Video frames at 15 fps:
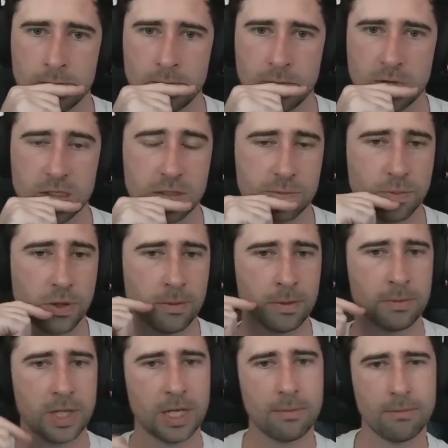This is
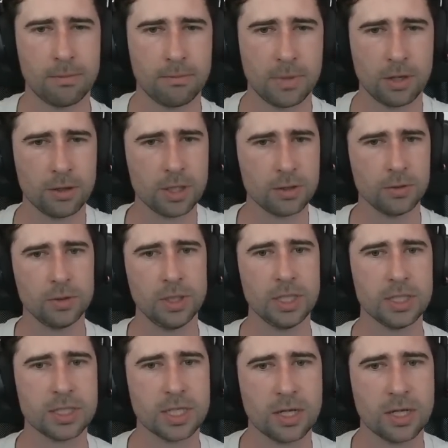probably a miracle list.